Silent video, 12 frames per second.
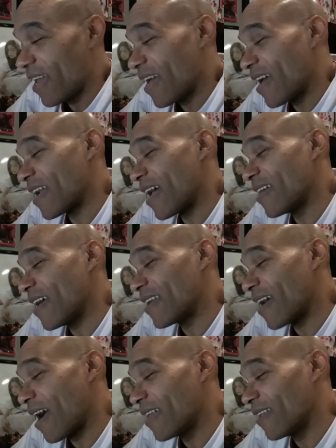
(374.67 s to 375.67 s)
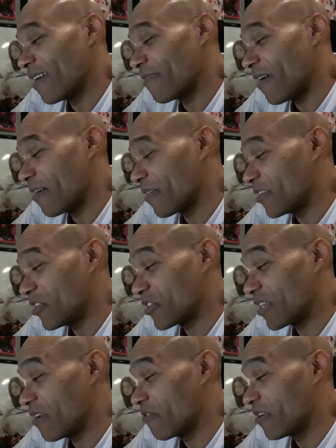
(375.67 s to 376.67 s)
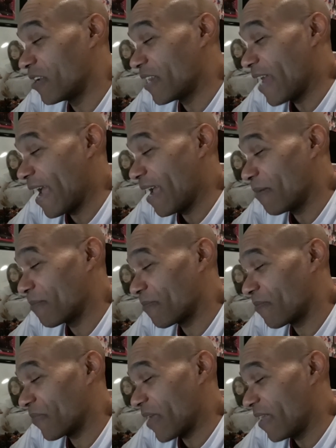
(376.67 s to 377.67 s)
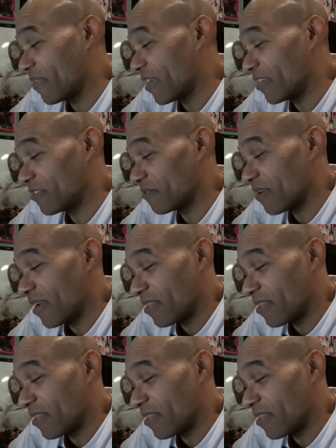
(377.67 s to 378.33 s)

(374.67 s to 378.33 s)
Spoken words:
And I love how they just give it a name and then